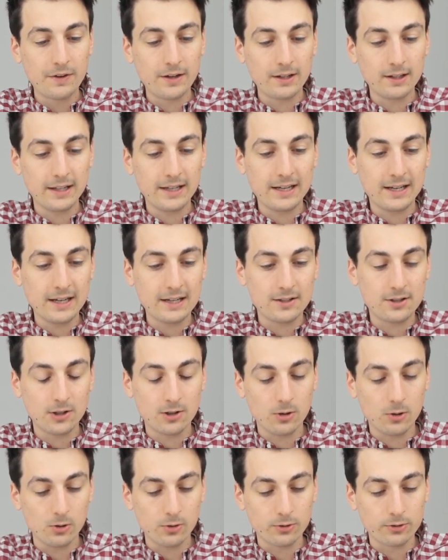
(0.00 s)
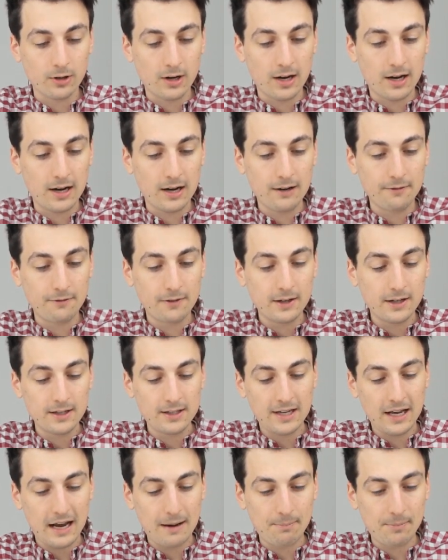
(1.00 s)
Link it to Google Drive
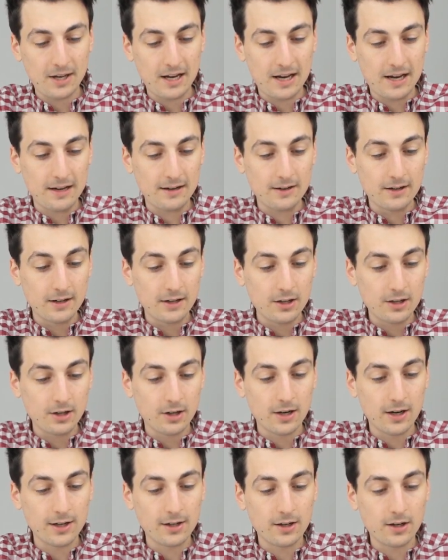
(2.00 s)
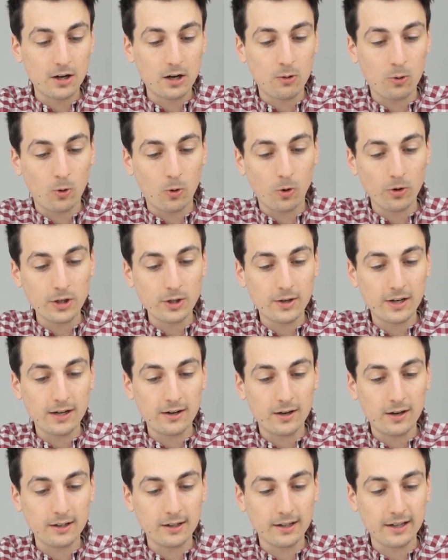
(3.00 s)
tap that, you're good to go, or you can
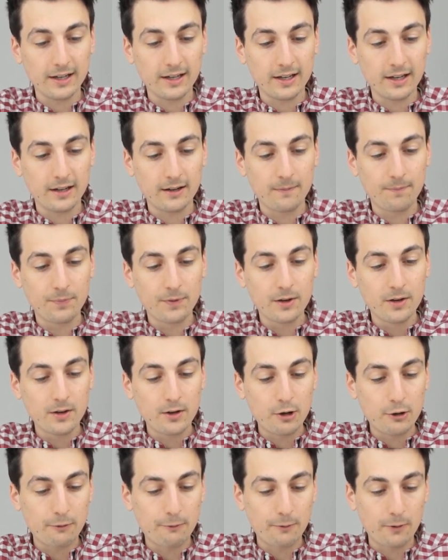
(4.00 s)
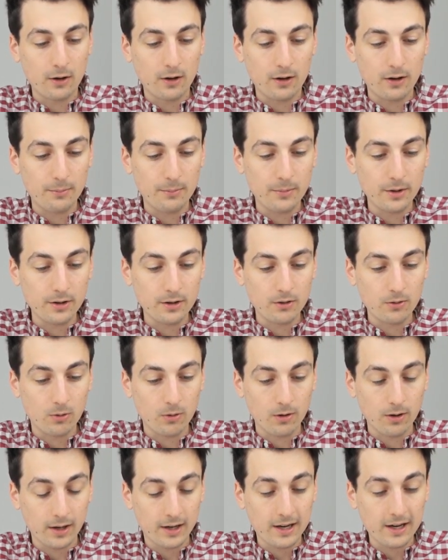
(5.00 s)
unlink it from
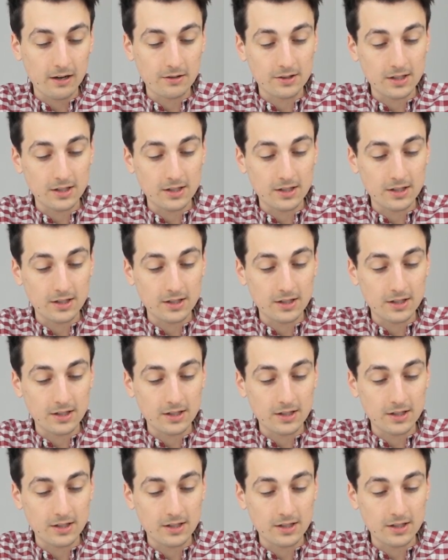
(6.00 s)
your accounts.